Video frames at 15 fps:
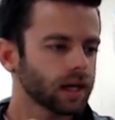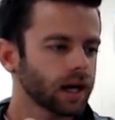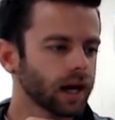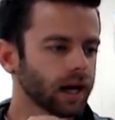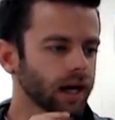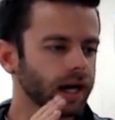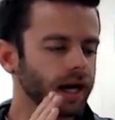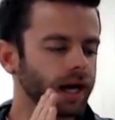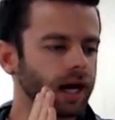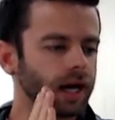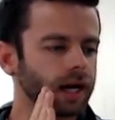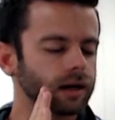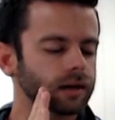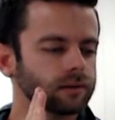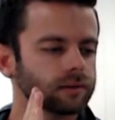I
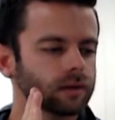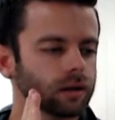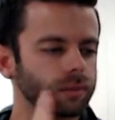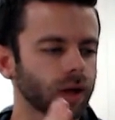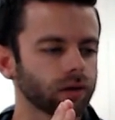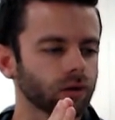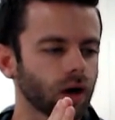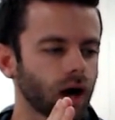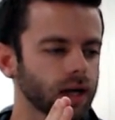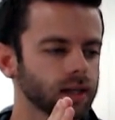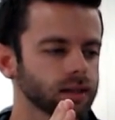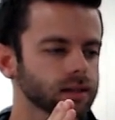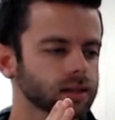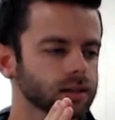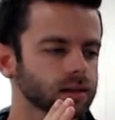have my
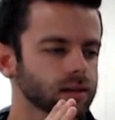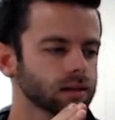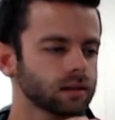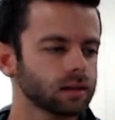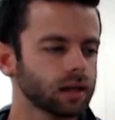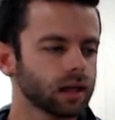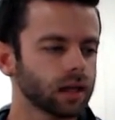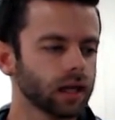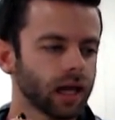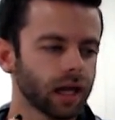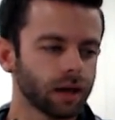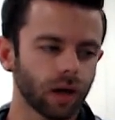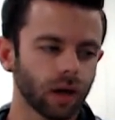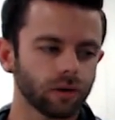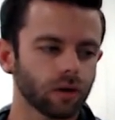rise
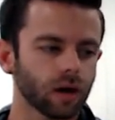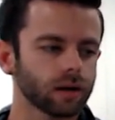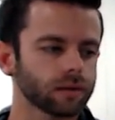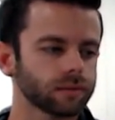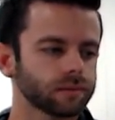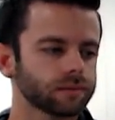and my run.